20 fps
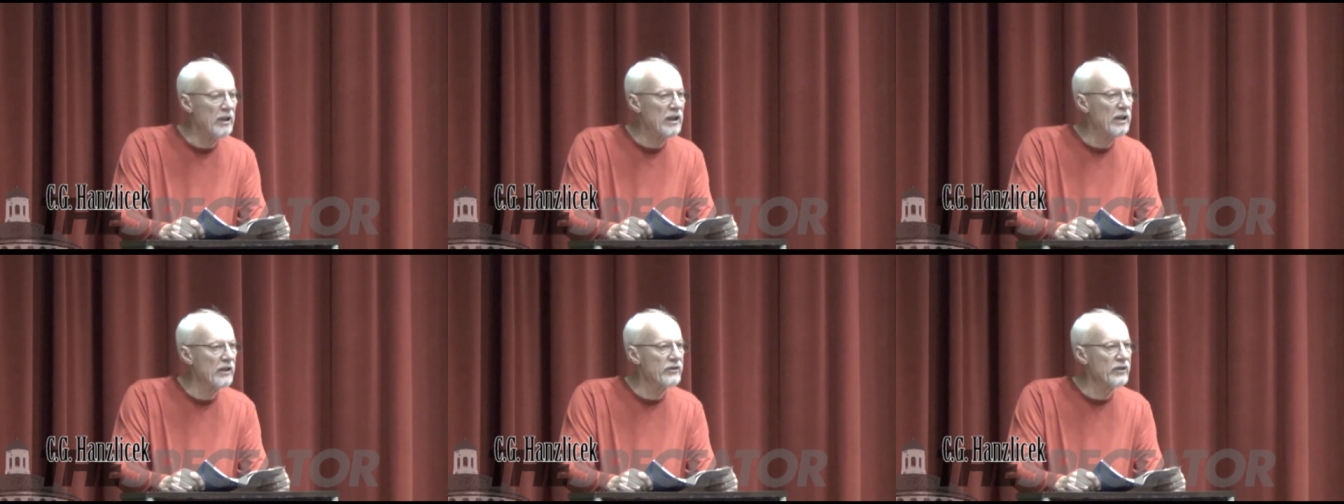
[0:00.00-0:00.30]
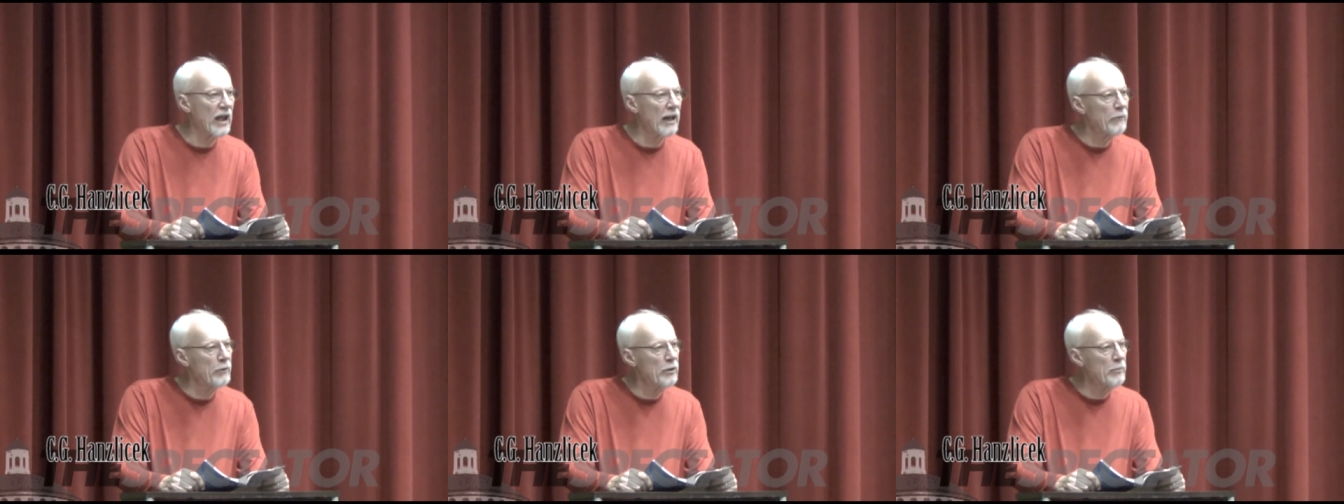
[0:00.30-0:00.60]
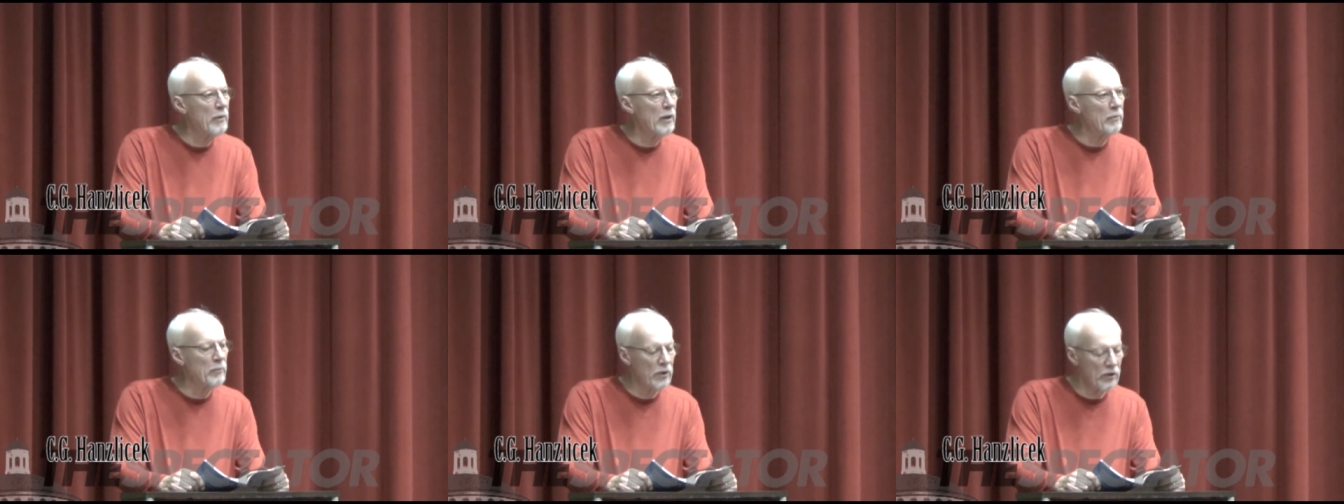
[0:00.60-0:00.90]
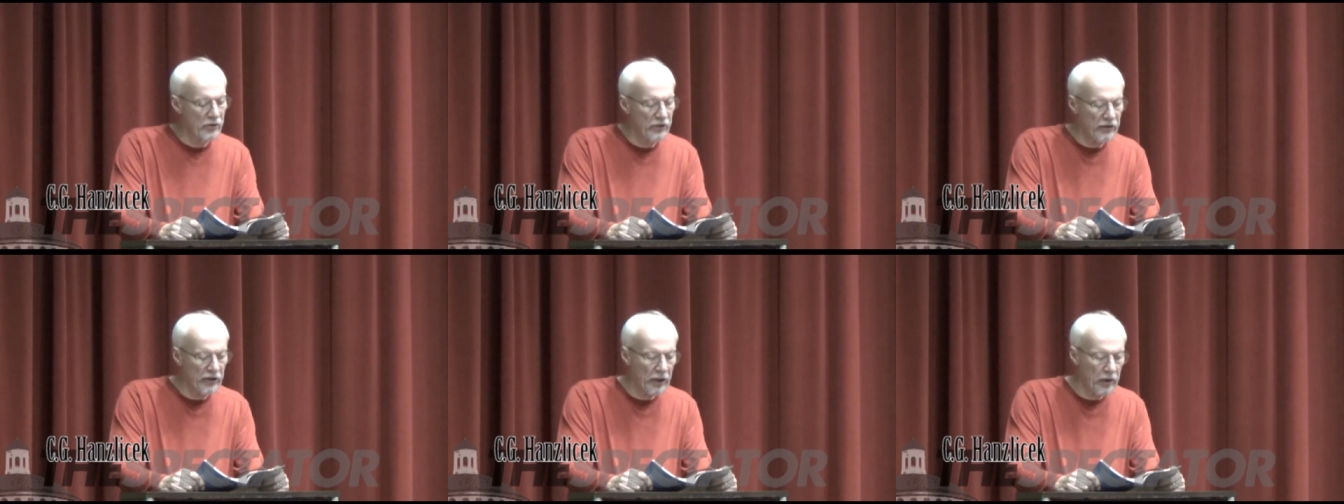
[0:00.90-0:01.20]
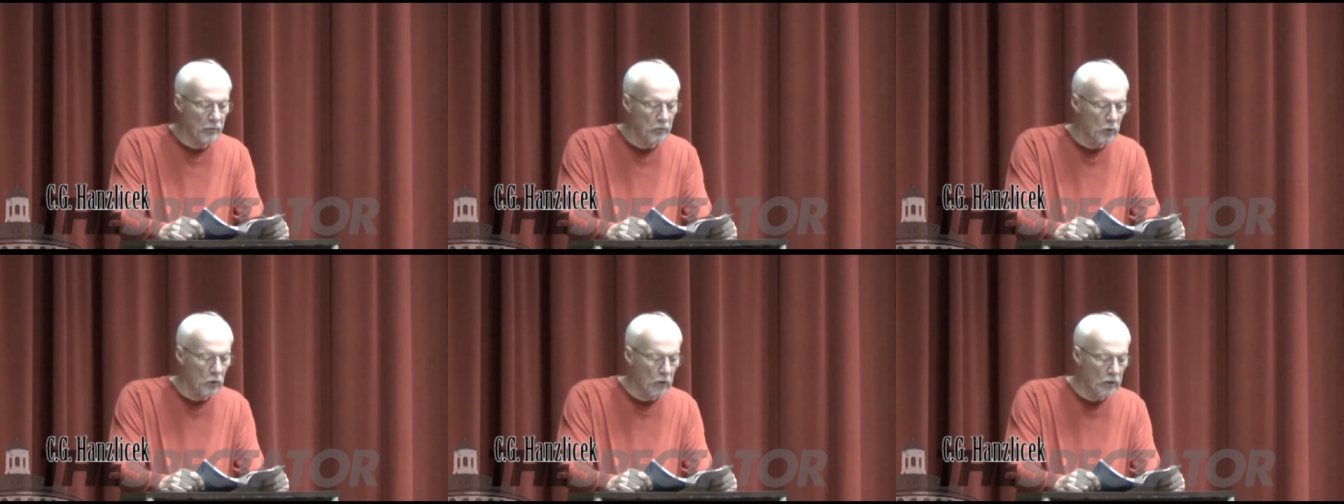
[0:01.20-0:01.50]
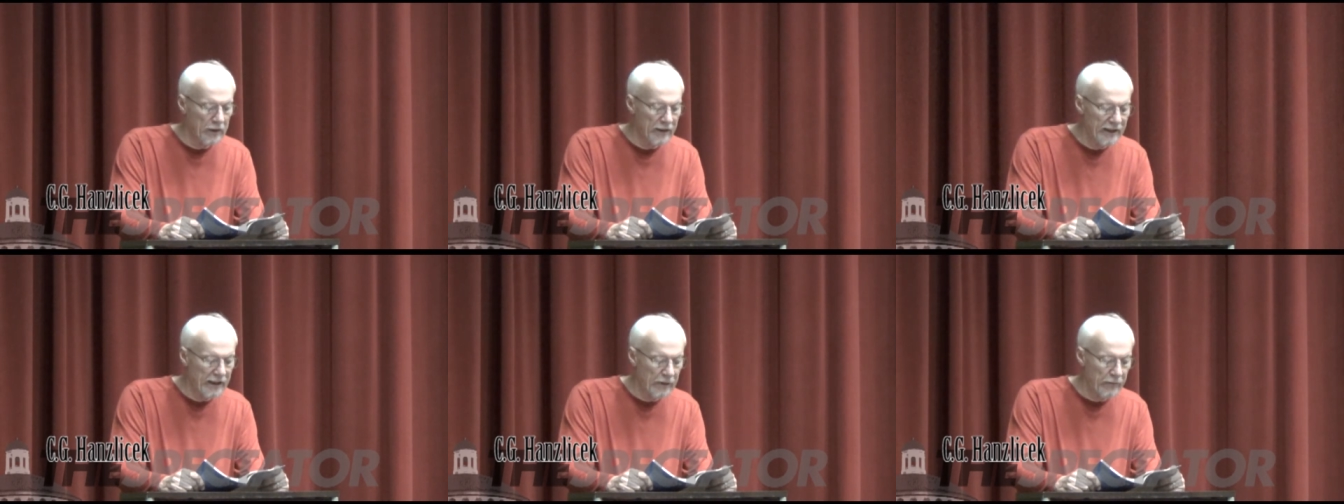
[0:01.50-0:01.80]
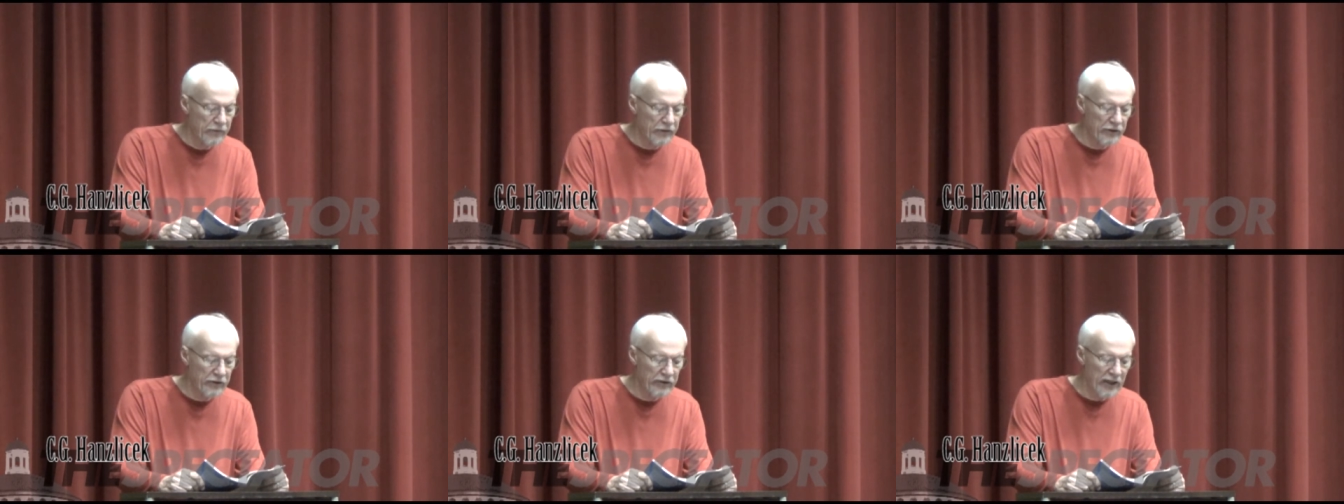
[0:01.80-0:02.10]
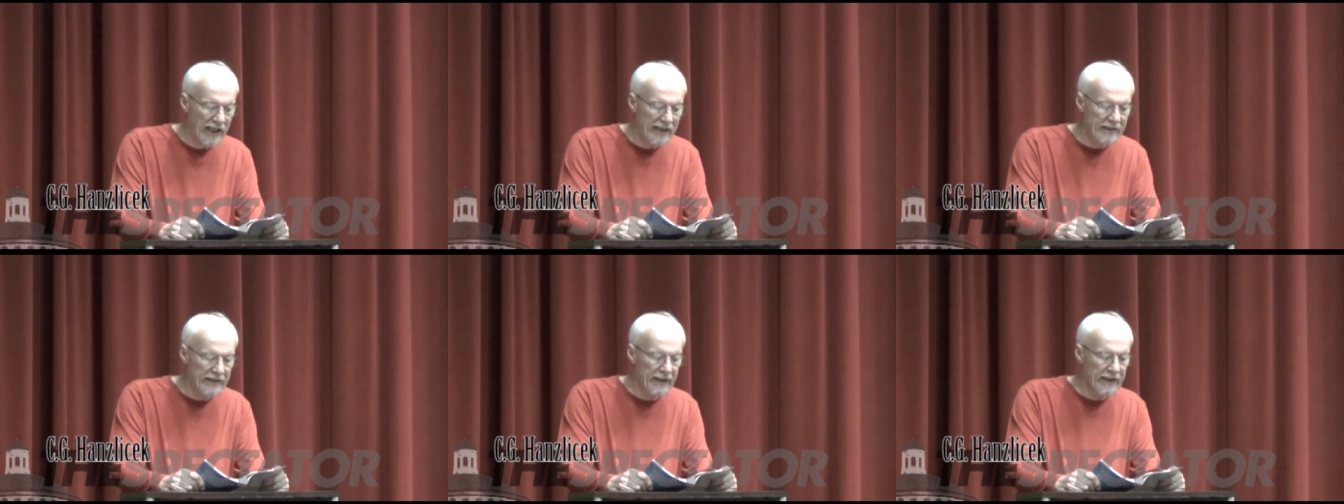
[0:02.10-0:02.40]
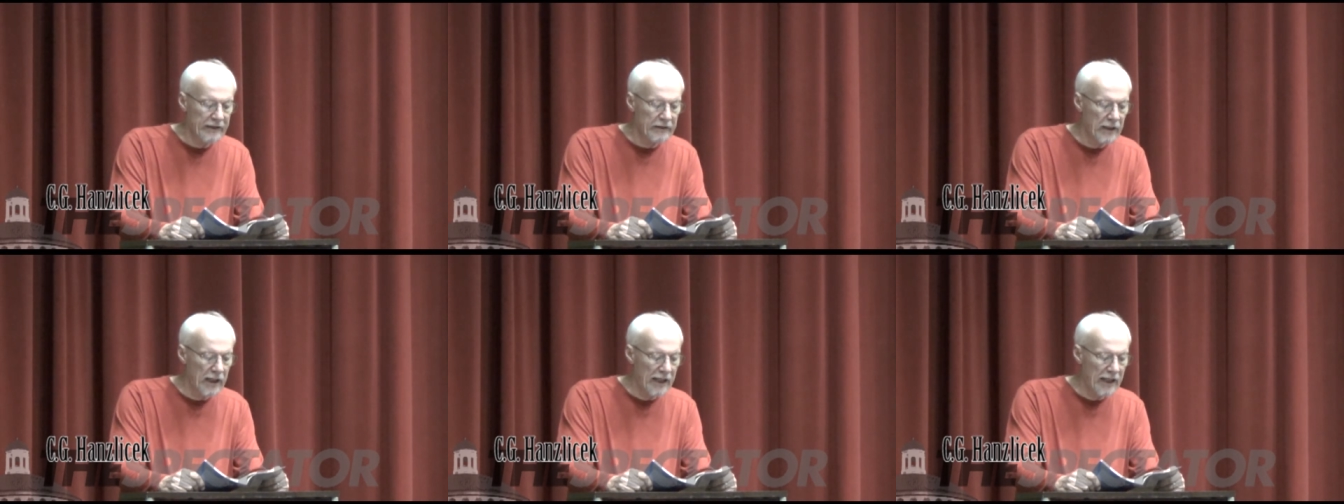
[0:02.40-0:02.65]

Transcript: because I remember sycamore leaves sidling